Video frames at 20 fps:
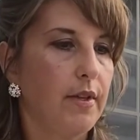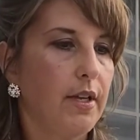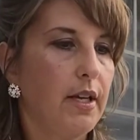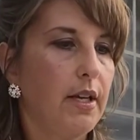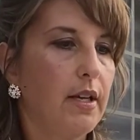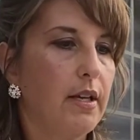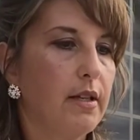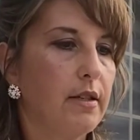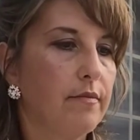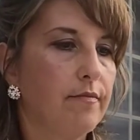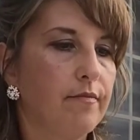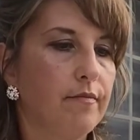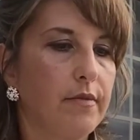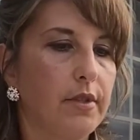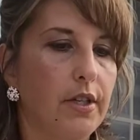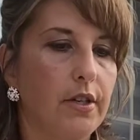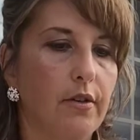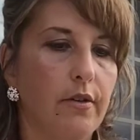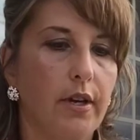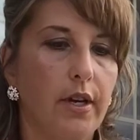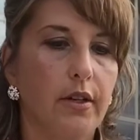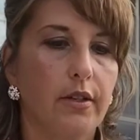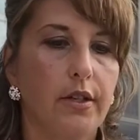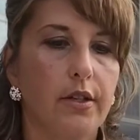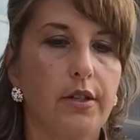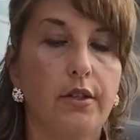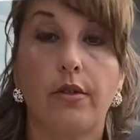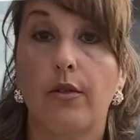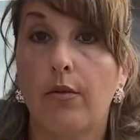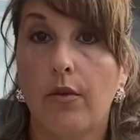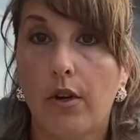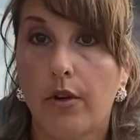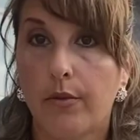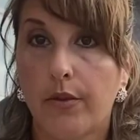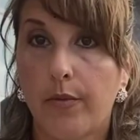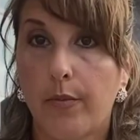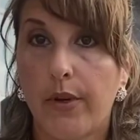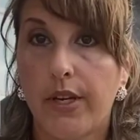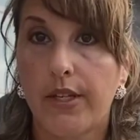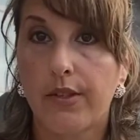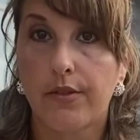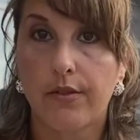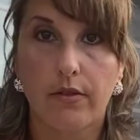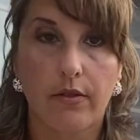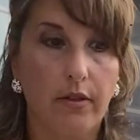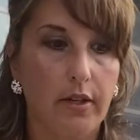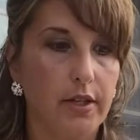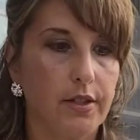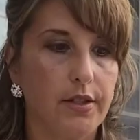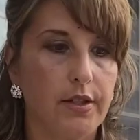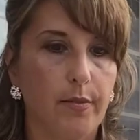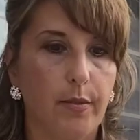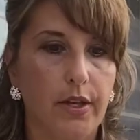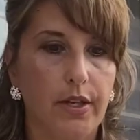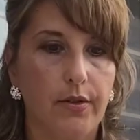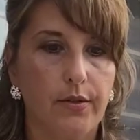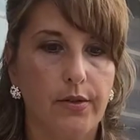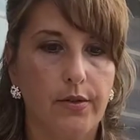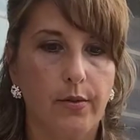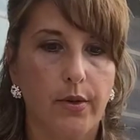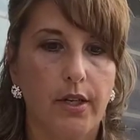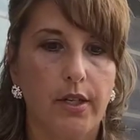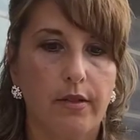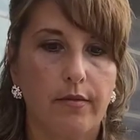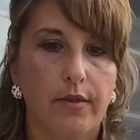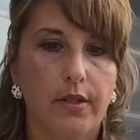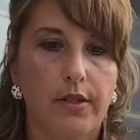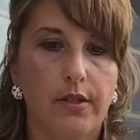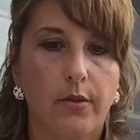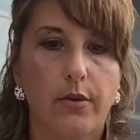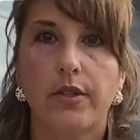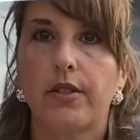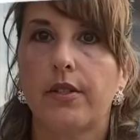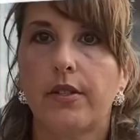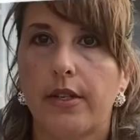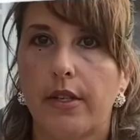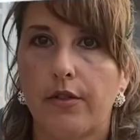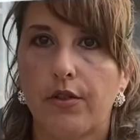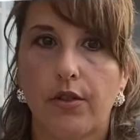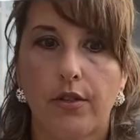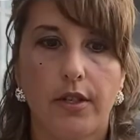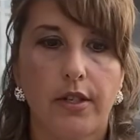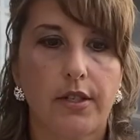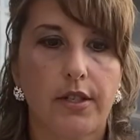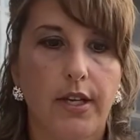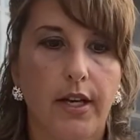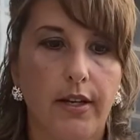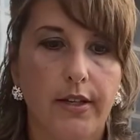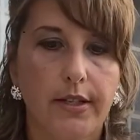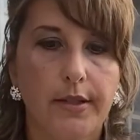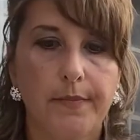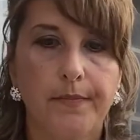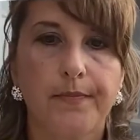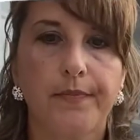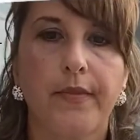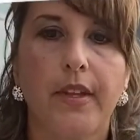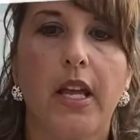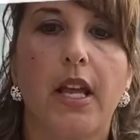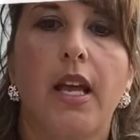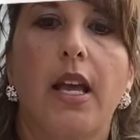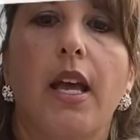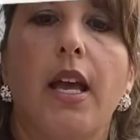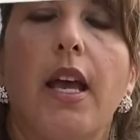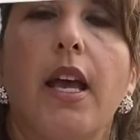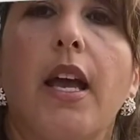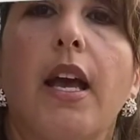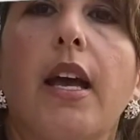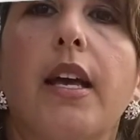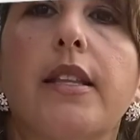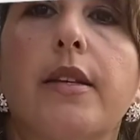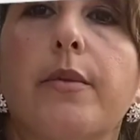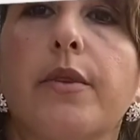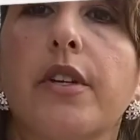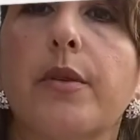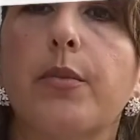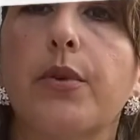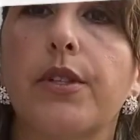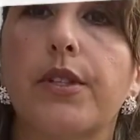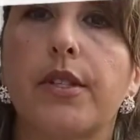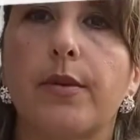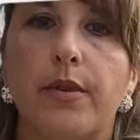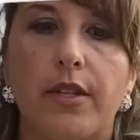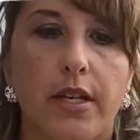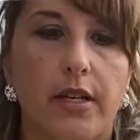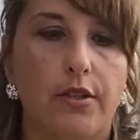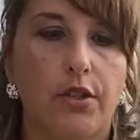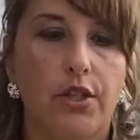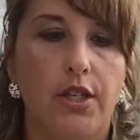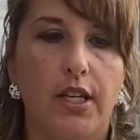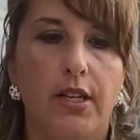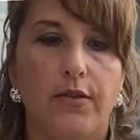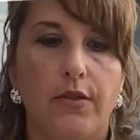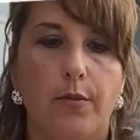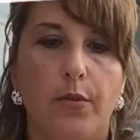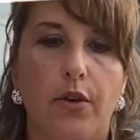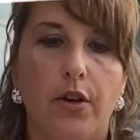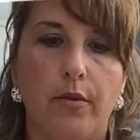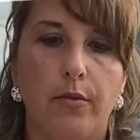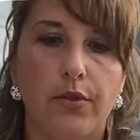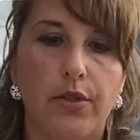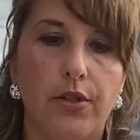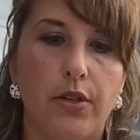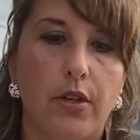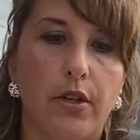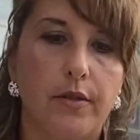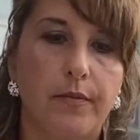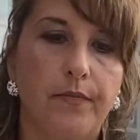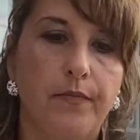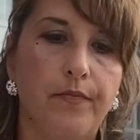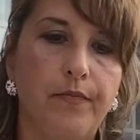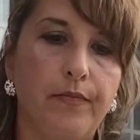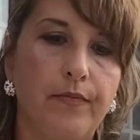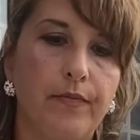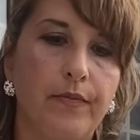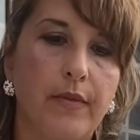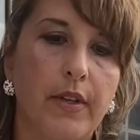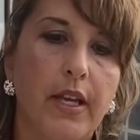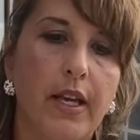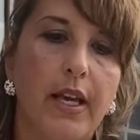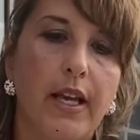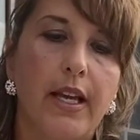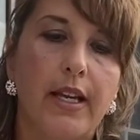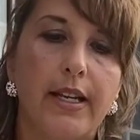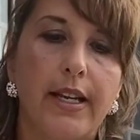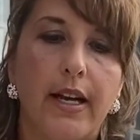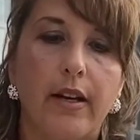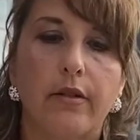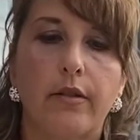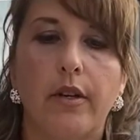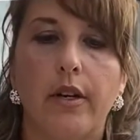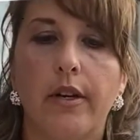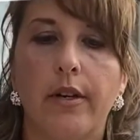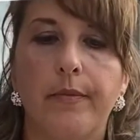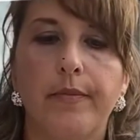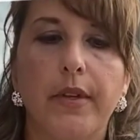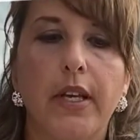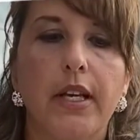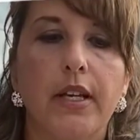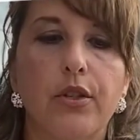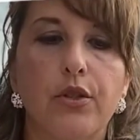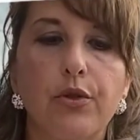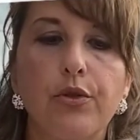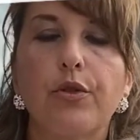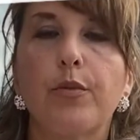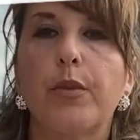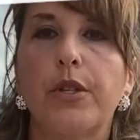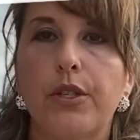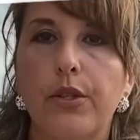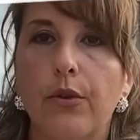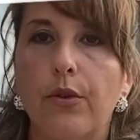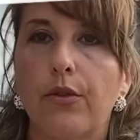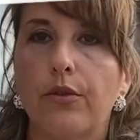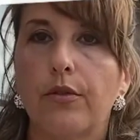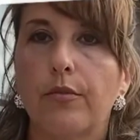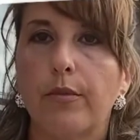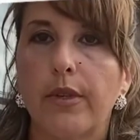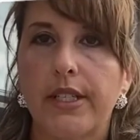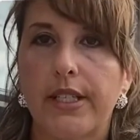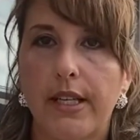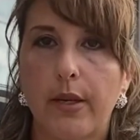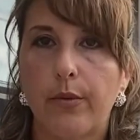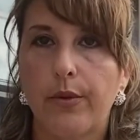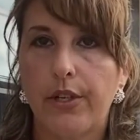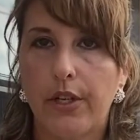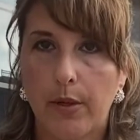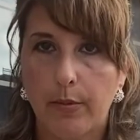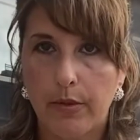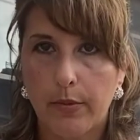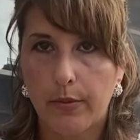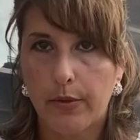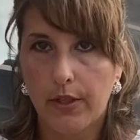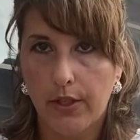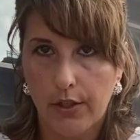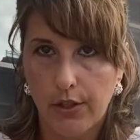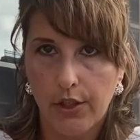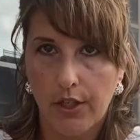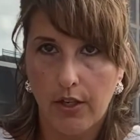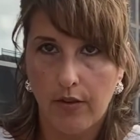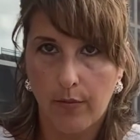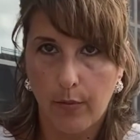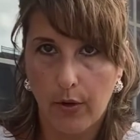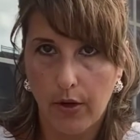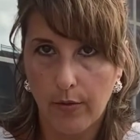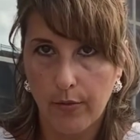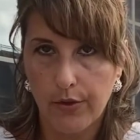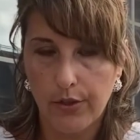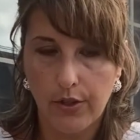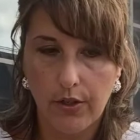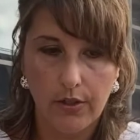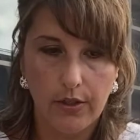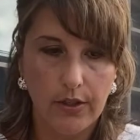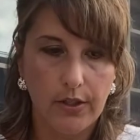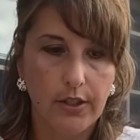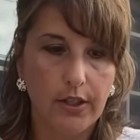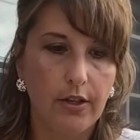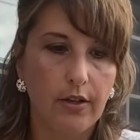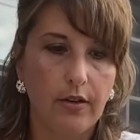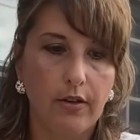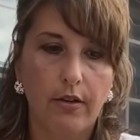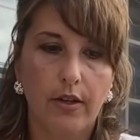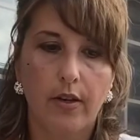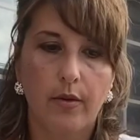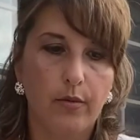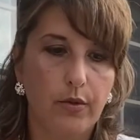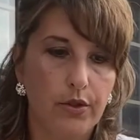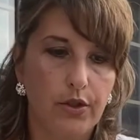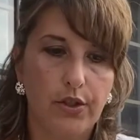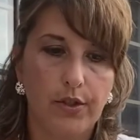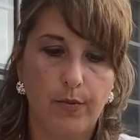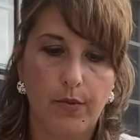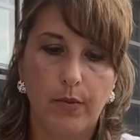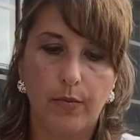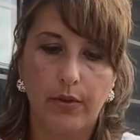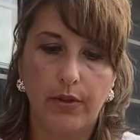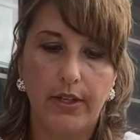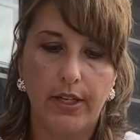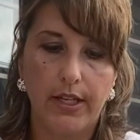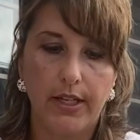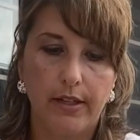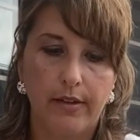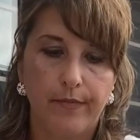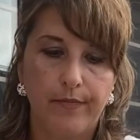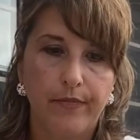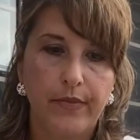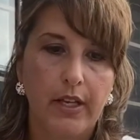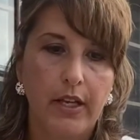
And you know, how can you go wrong with basil and tomatoes, right? It's quintessentially Italian. And then we're going to put some of that shaved Parmesan. Now, truth be told, my dad would not be putting shaved Parmesan on here. It would just be plain.